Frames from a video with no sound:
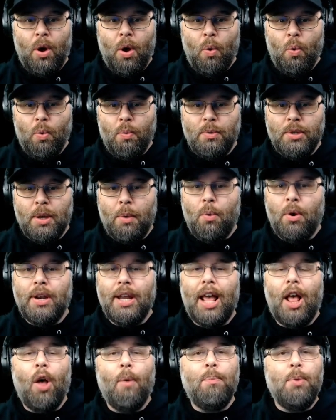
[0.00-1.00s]
someone to
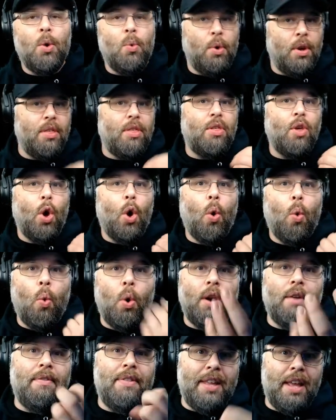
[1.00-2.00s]
help you with
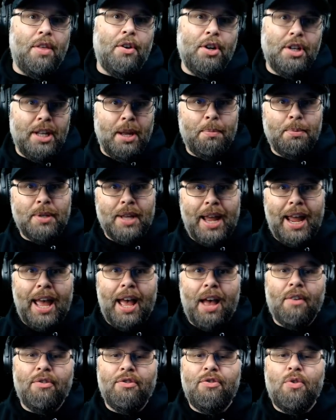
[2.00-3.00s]
one of the other tips I
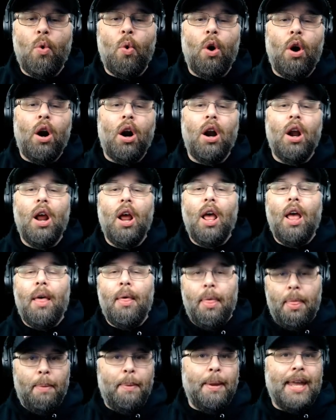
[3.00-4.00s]
have for
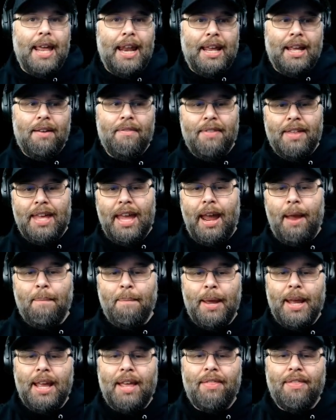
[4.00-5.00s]
the beginning of the game,
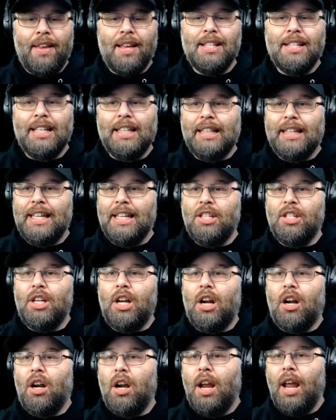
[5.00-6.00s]
making things a little
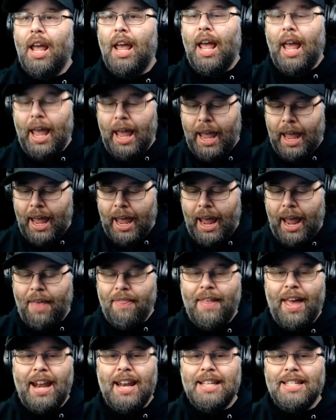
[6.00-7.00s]
easier. And
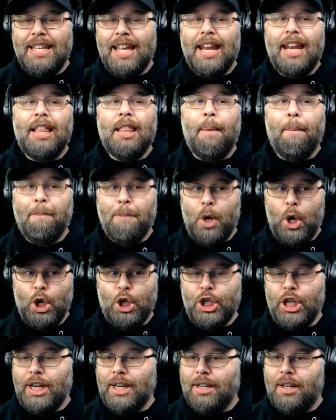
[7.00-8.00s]
that is getting the
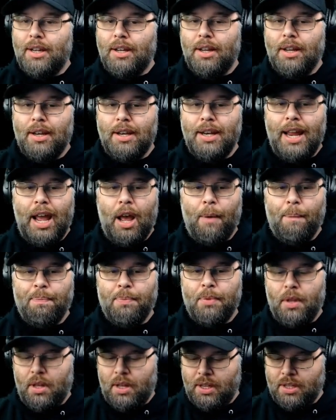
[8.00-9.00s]
merchant. Now,
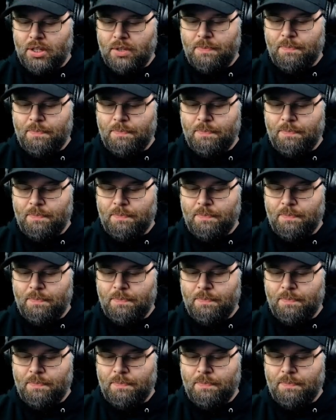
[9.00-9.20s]
let's